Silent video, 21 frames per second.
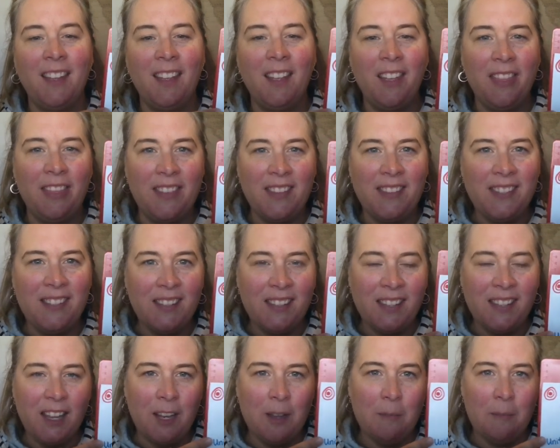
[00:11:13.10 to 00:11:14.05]
This is
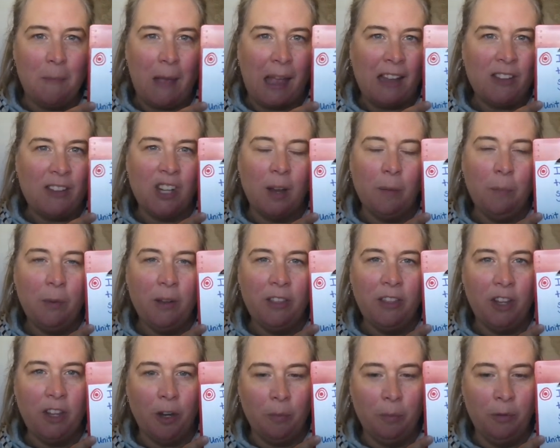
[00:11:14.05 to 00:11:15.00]
going to match up with
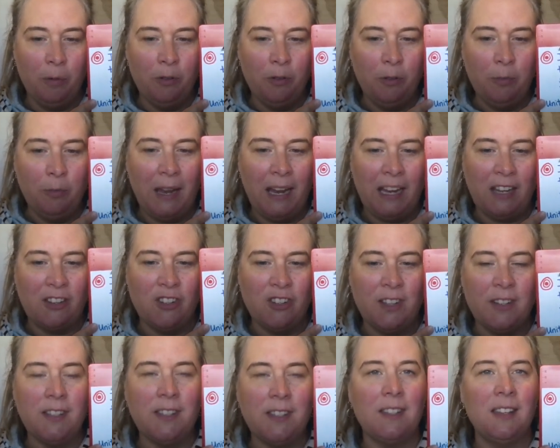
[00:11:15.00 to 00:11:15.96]
your blue
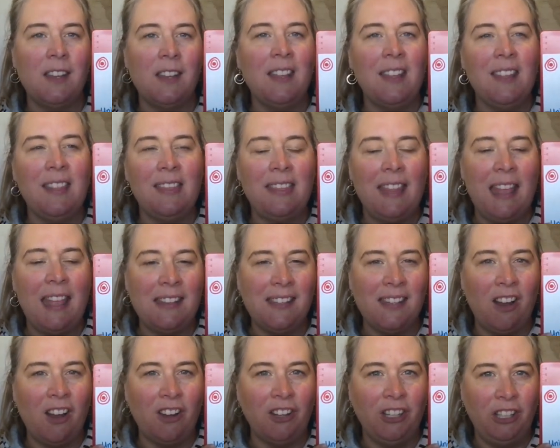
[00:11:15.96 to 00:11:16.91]
pages that
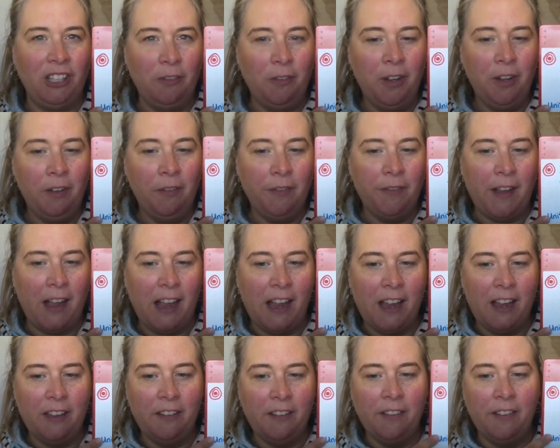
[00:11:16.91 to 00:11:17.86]
are Unit
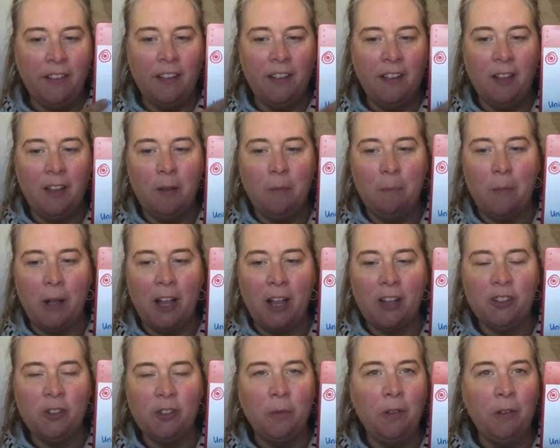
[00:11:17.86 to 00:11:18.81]
5,
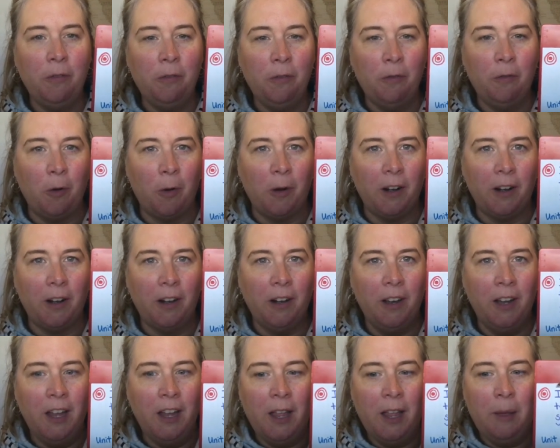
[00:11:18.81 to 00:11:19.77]
Module 4,
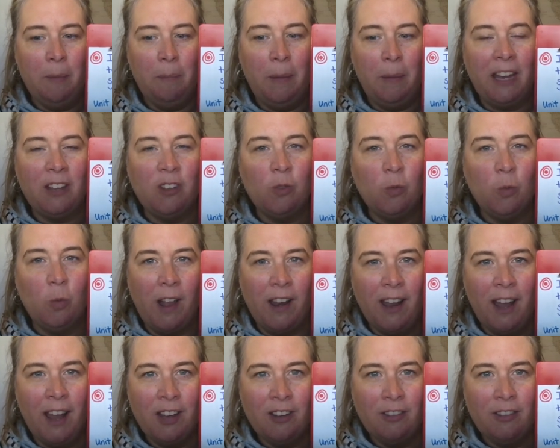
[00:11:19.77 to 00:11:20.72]
page
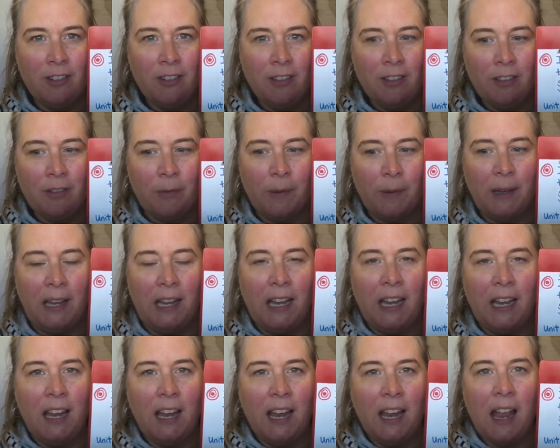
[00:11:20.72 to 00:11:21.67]

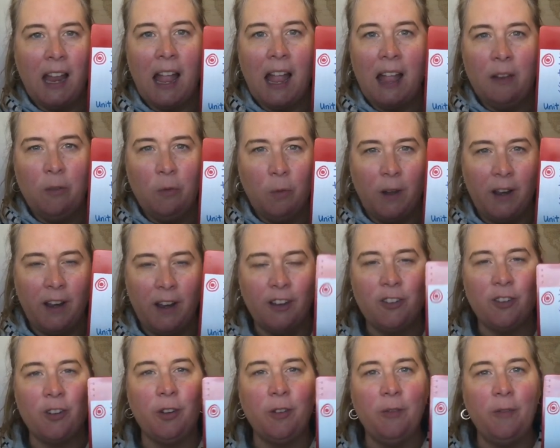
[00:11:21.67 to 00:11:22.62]
103 and
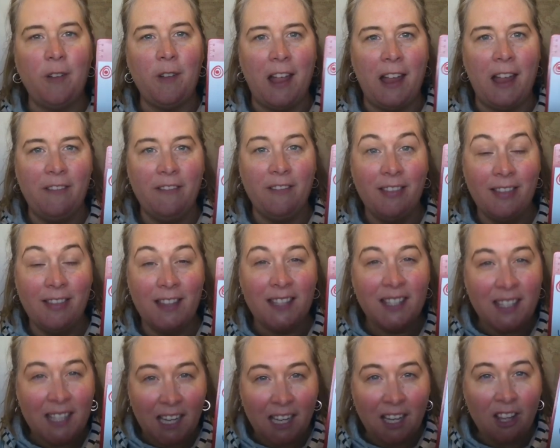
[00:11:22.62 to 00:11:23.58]
105. Let's
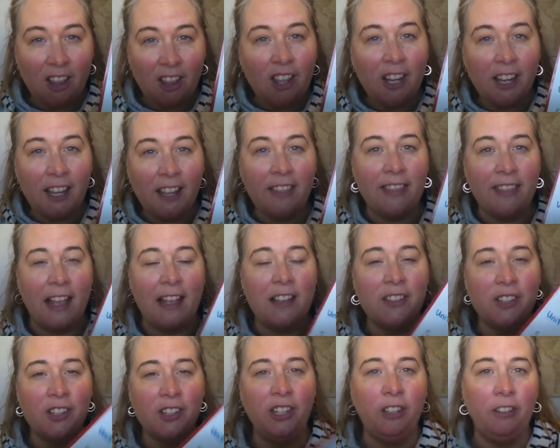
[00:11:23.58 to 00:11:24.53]
take a look at that
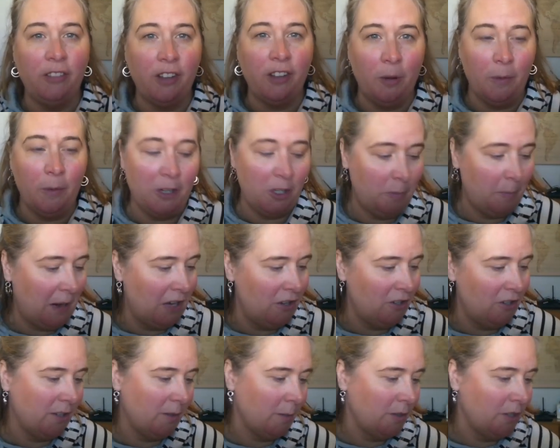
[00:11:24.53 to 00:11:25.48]
so you know which
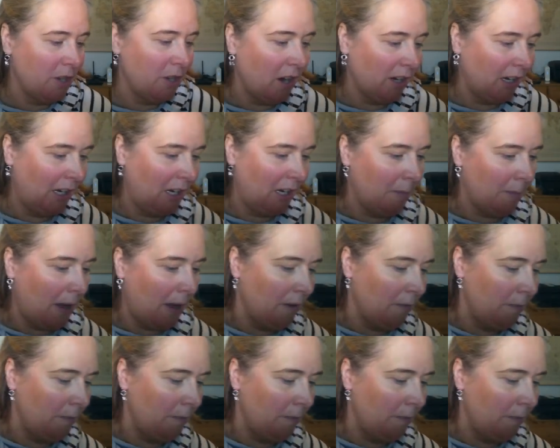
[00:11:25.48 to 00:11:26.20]
pages we're talking about.